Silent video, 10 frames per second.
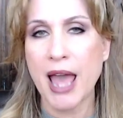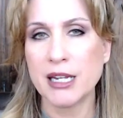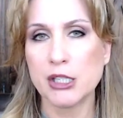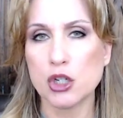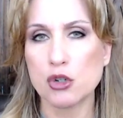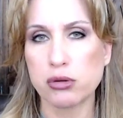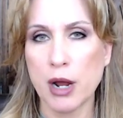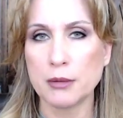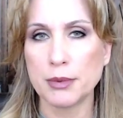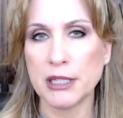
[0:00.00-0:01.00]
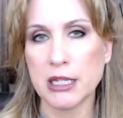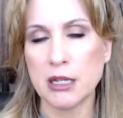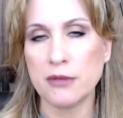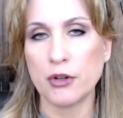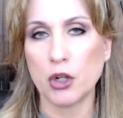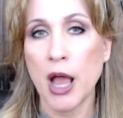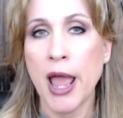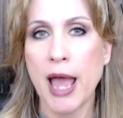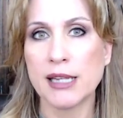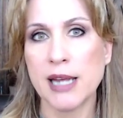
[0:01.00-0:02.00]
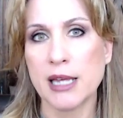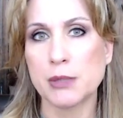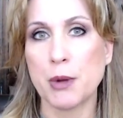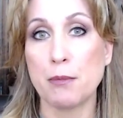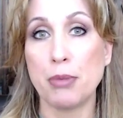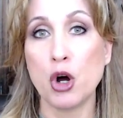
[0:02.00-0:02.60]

and is incredibly evil and has been